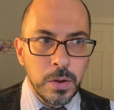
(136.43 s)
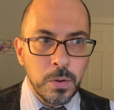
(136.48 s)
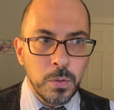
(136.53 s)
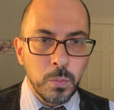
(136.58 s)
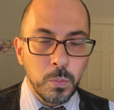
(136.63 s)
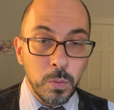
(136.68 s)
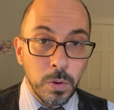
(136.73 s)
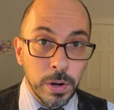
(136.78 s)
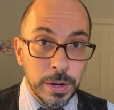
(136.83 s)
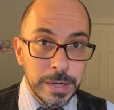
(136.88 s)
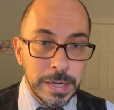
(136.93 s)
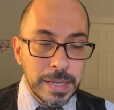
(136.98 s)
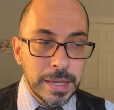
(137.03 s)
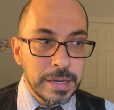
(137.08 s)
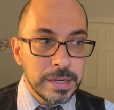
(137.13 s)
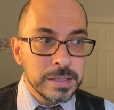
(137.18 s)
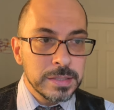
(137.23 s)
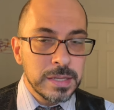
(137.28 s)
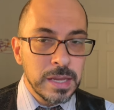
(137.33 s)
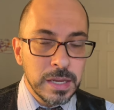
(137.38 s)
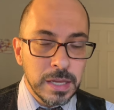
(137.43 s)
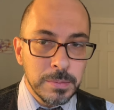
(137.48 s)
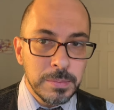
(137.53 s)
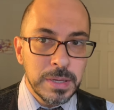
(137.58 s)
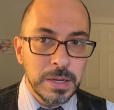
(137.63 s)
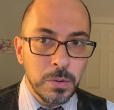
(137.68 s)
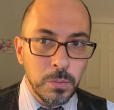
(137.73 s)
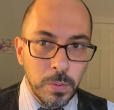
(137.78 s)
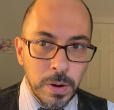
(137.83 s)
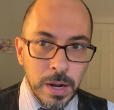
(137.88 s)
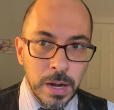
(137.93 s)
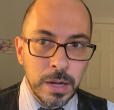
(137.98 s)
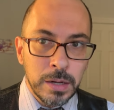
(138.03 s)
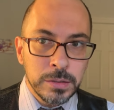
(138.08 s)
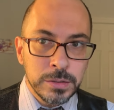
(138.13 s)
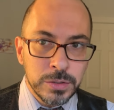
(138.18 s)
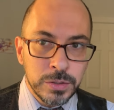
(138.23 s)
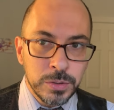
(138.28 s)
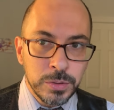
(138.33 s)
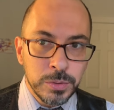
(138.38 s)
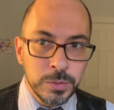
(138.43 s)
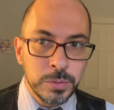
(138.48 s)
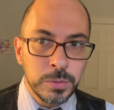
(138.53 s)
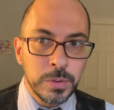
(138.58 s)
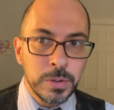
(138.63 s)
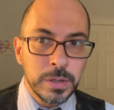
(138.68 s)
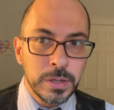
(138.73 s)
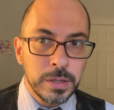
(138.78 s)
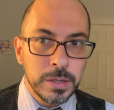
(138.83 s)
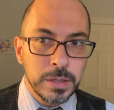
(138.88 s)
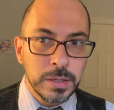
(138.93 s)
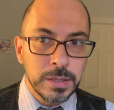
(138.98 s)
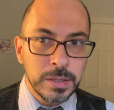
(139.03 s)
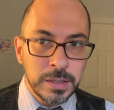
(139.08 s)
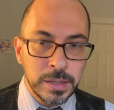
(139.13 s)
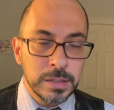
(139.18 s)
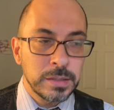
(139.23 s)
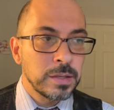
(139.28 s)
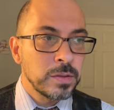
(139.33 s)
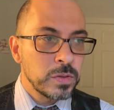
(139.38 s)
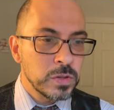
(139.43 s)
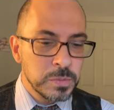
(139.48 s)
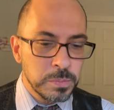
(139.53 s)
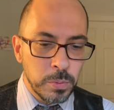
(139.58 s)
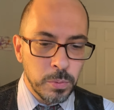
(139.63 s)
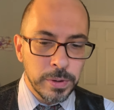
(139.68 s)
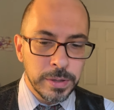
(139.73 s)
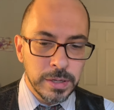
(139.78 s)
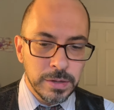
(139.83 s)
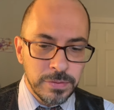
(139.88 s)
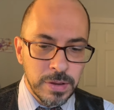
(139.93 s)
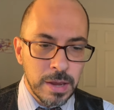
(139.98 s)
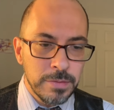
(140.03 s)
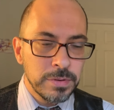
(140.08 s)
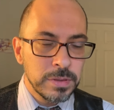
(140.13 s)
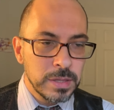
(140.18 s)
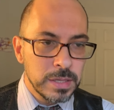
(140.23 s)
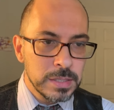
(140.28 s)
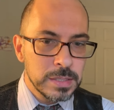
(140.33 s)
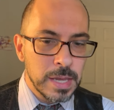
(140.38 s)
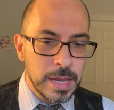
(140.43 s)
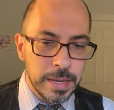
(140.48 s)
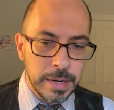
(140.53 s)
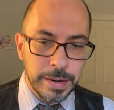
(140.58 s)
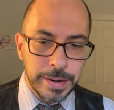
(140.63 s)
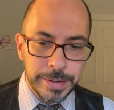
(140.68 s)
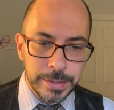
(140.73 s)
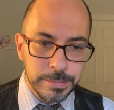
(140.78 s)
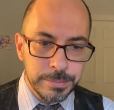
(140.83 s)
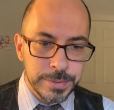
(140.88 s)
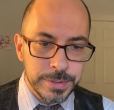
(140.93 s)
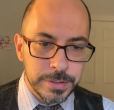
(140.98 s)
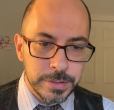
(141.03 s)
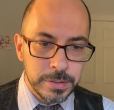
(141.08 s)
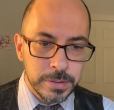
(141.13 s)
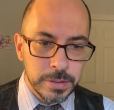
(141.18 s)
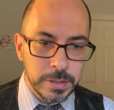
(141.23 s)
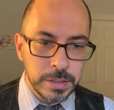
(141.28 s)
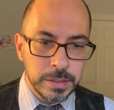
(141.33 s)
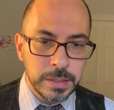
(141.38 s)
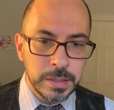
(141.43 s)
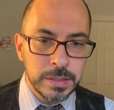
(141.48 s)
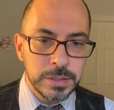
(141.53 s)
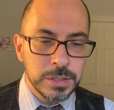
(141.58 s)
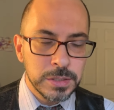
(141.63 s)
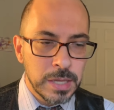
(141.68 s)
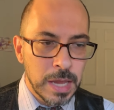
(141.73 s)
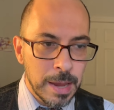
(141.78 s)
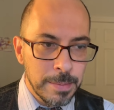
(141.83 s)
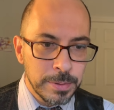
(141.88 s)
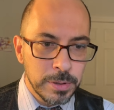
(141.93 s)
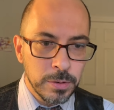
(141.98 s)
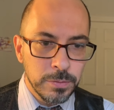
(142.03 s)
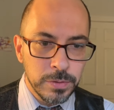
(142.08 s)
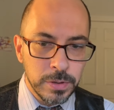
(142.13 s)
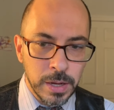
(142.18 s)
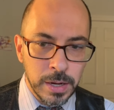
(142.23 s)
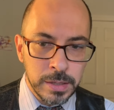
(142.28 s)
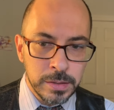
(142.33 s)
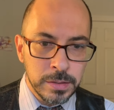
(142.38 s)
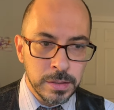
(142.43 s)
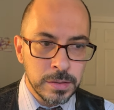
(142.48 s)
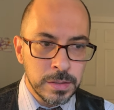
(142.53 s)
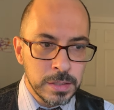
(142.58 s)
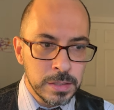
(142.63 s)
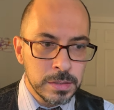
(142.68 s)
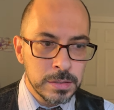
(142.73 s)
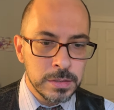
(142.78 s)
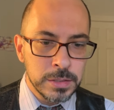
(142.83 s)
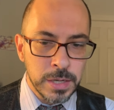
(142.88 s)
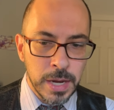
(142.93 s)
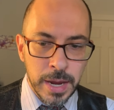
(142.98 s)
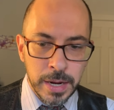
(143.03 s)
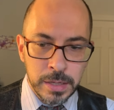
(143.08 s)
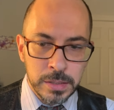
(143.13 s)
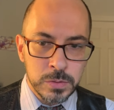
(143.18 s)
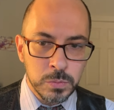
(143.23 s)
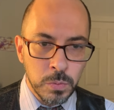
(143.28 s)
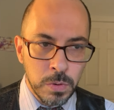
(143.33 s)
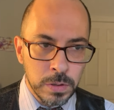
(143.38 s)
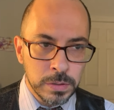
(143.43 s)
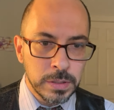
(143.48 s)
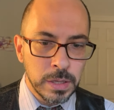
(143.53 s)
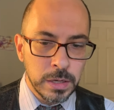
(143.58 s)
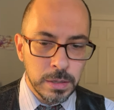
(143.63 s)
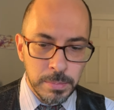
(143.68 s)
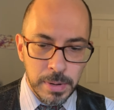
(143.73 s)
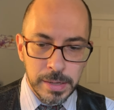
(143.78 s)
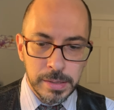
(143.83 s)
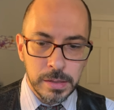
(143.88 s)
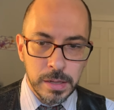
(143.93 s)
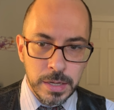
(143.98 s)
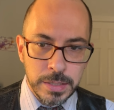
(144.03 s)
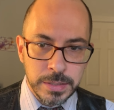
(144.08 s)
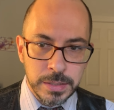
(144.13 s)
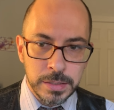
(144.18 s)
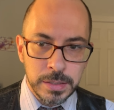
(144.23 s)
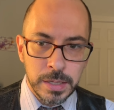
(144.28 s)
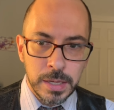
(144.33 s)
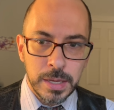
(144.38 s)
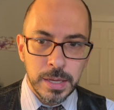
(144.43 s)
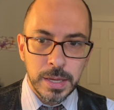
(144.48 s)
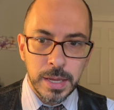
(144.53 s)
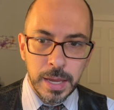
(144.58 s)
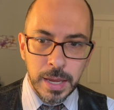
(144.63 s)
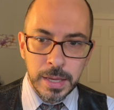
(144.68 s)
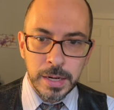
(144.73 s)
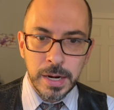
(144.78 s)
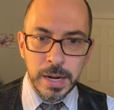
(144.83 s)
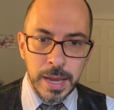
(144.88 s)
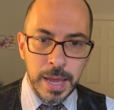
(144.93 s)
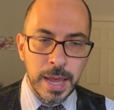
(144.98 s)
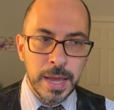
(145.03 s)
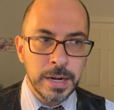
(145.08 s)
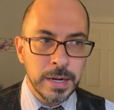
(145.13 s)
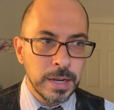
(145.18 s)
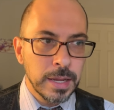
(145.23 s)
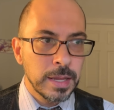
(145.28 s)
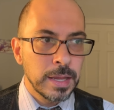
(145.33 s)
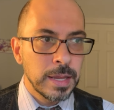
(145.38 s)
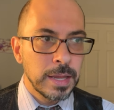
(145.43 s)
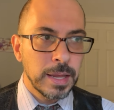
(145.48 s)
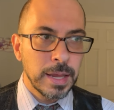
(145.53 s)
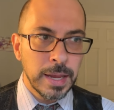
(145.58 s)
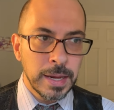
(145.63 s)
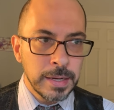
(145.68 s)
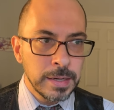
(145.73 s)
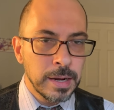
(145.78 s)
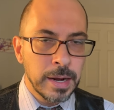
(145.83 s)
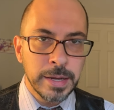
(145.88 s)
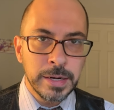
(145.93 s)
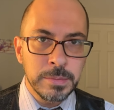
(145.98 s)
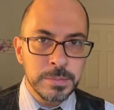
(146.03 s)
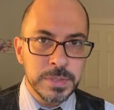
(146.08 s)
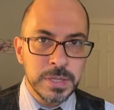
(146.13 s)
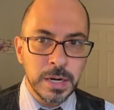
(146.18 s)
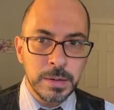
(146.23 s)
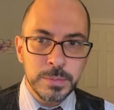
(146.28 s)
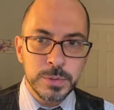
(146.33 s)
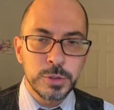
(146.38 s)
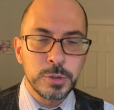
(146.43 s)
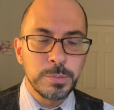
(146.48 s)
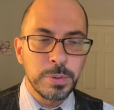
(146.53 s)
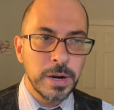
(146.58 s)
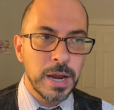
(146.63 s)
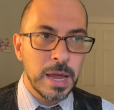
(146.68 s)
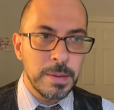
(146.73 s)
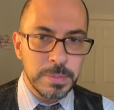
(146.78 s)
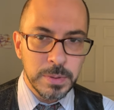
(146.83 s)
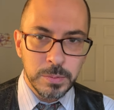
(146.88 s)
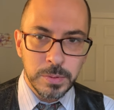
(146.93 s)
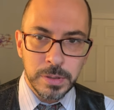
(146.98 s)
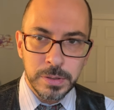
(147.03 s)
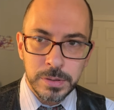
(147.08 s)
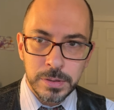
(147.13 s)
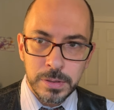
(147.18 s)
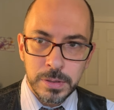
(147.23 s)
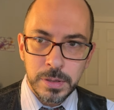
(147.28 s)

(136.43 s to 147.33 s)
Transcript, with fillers: one, it has taken me a while to get to this point of having these eight items. It didn't just happen overnight that these jackets walked into my closet and I had eight items that I'm super happy with.